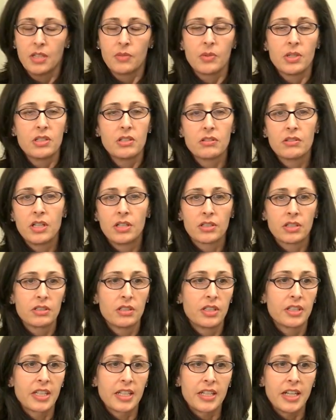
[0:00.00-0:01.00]
We no longer
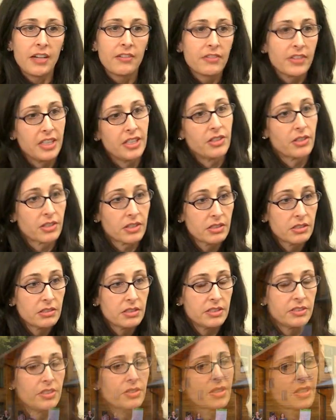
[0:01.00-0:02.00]
look at every girl,
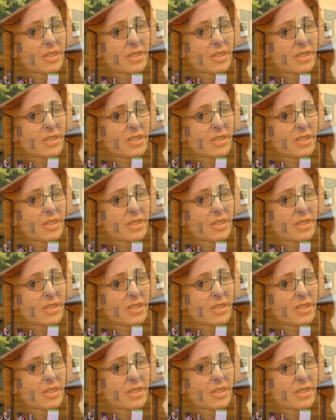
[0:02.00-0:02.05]
and you